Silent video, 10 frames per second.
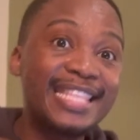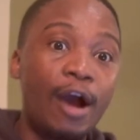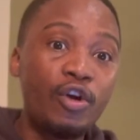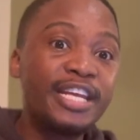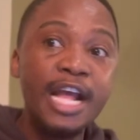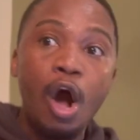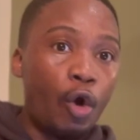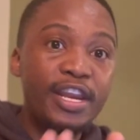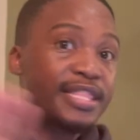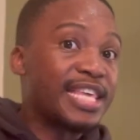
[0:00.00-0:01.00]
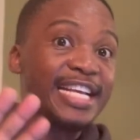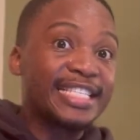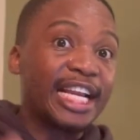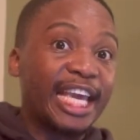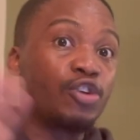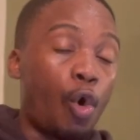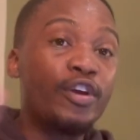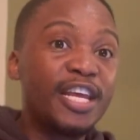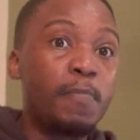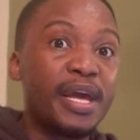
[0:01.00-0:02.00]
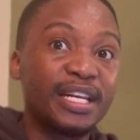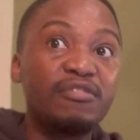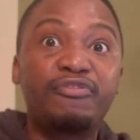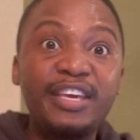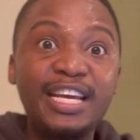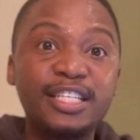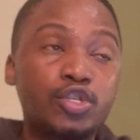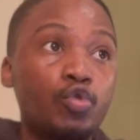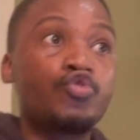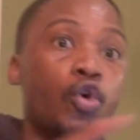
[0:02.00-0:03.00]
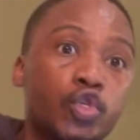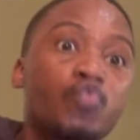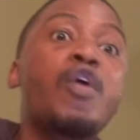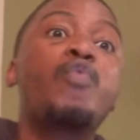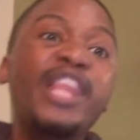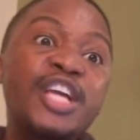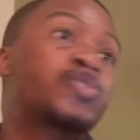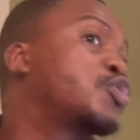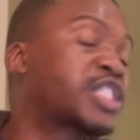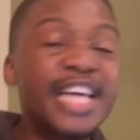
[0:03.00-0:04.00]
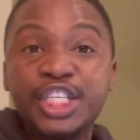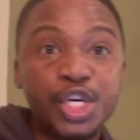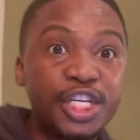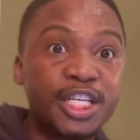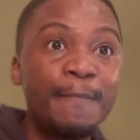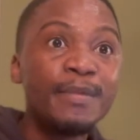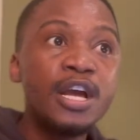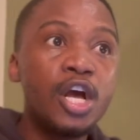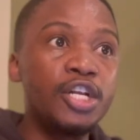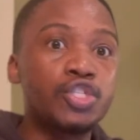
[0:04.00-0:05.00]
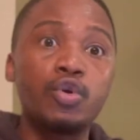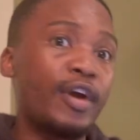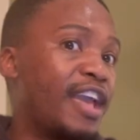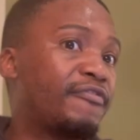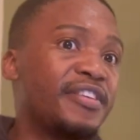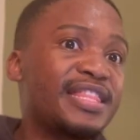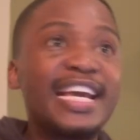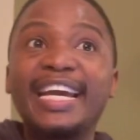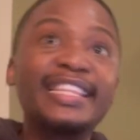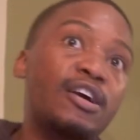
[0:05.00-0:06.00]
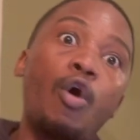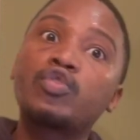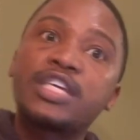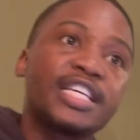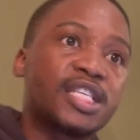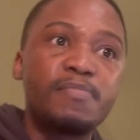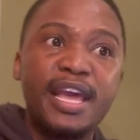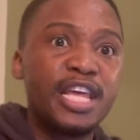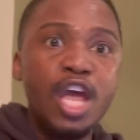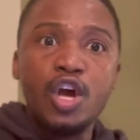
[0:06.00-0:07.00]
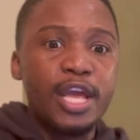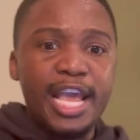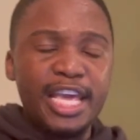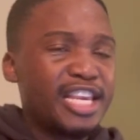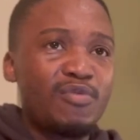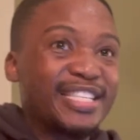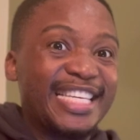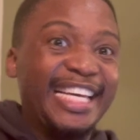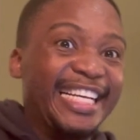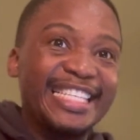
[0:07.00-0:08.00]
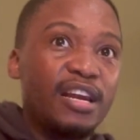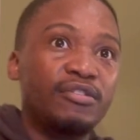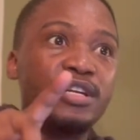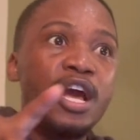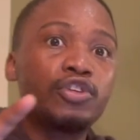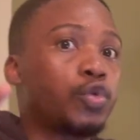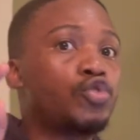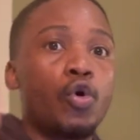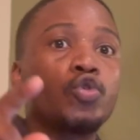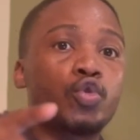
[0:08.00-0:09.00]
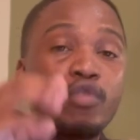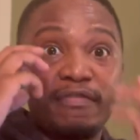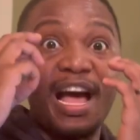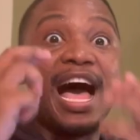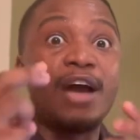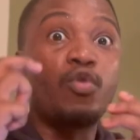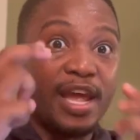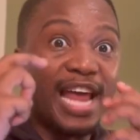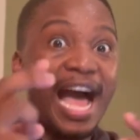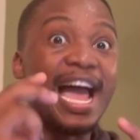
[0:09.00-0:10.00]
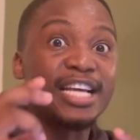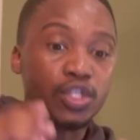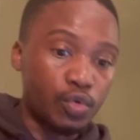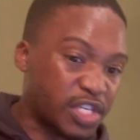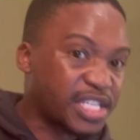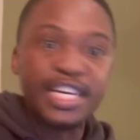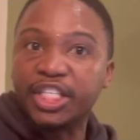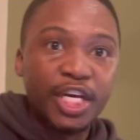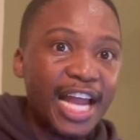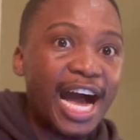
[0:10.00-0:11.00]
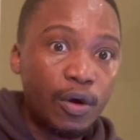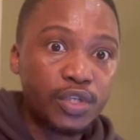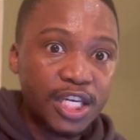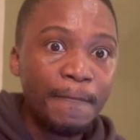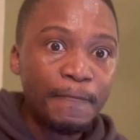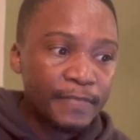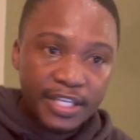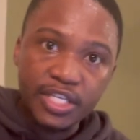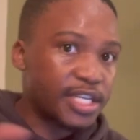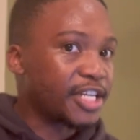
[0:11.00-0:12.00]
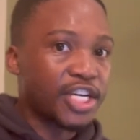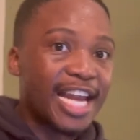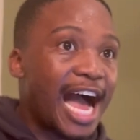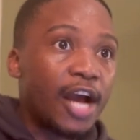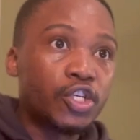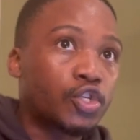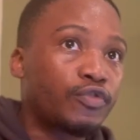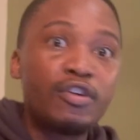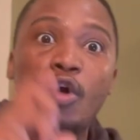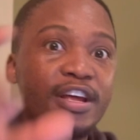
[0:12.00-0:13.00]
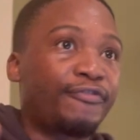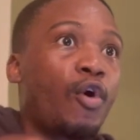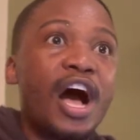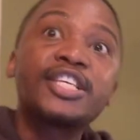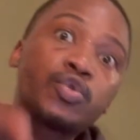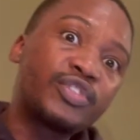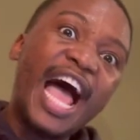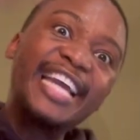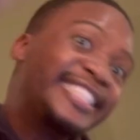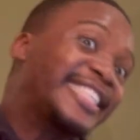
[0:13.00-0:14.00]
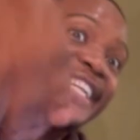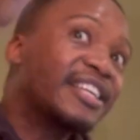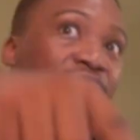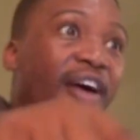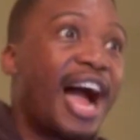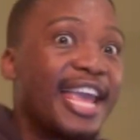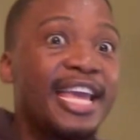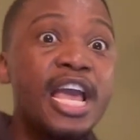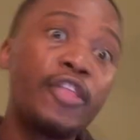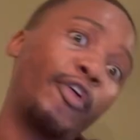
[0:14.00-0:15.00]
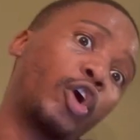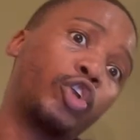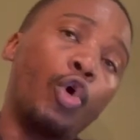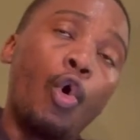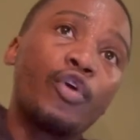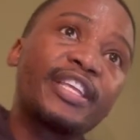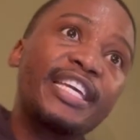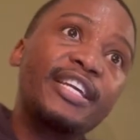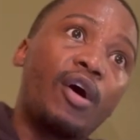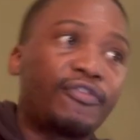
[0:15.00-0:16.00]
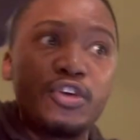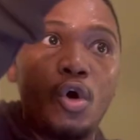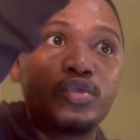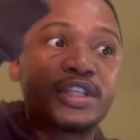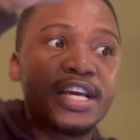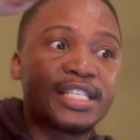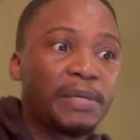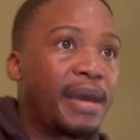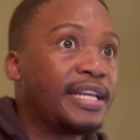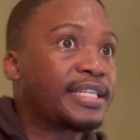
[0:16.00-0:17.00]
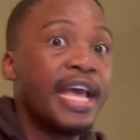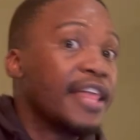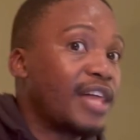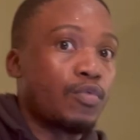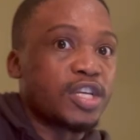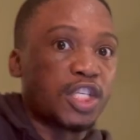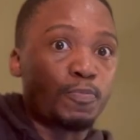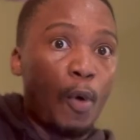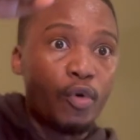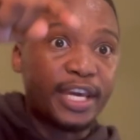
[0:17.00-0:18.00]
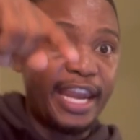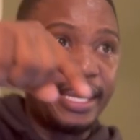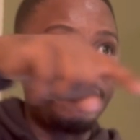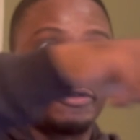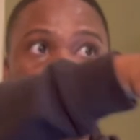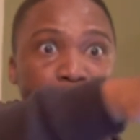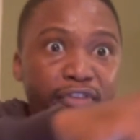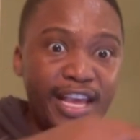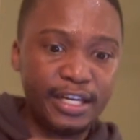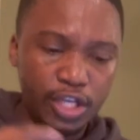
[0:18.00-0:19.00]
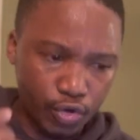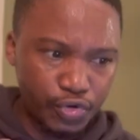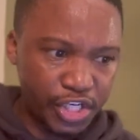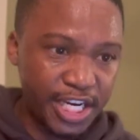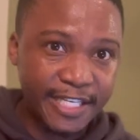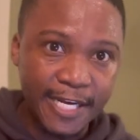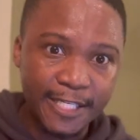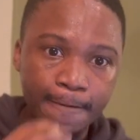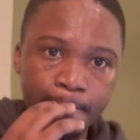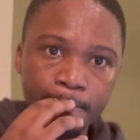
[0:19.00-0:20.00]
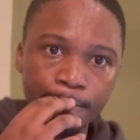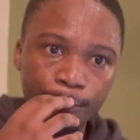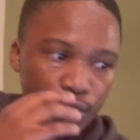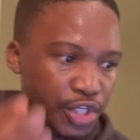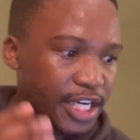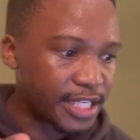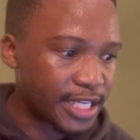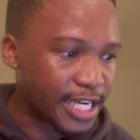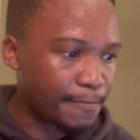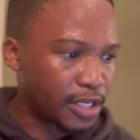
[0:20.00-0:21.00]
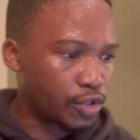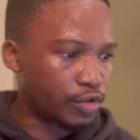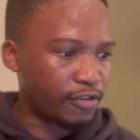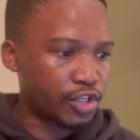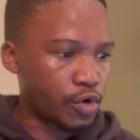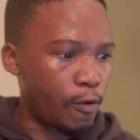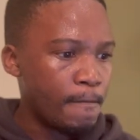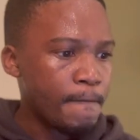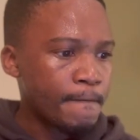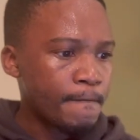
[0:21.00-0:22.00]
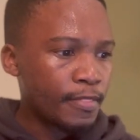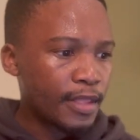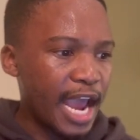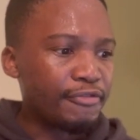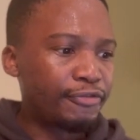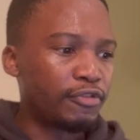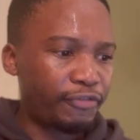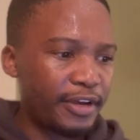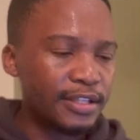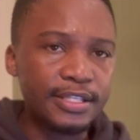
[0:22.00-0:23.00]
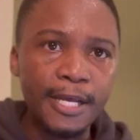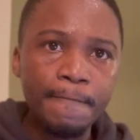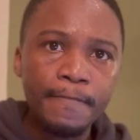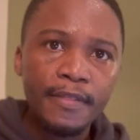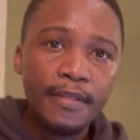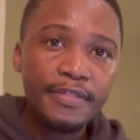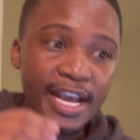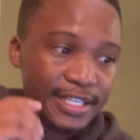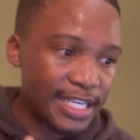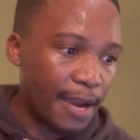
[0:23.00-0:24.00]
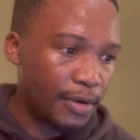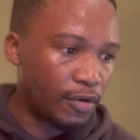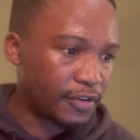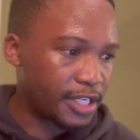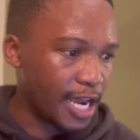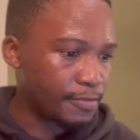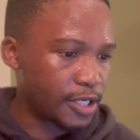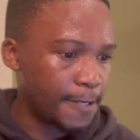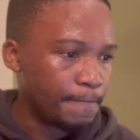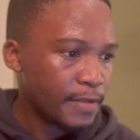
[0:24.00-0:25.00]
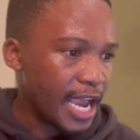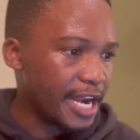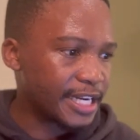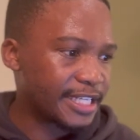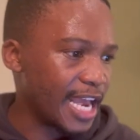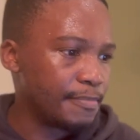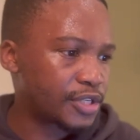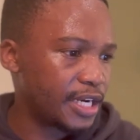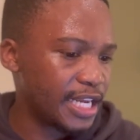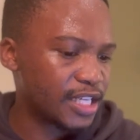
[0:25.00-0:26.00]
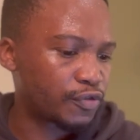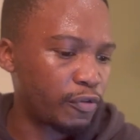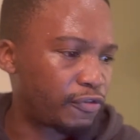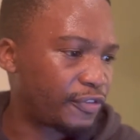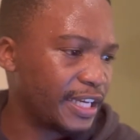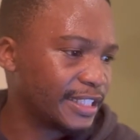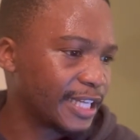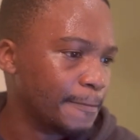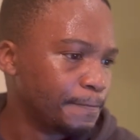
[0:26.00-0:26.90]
only, only things that can only be revealed to those who were willing to search it. And so everything in the Old Testament, it was hidden to those who, have, ah, who had eyes to search it out. Search it out in order for us to identify the glory of the Old Testament that was spoken, fulfilled through Jesus. So Jesus steps into the show and fulfills the assignment of redemption. And redemption is fulfilled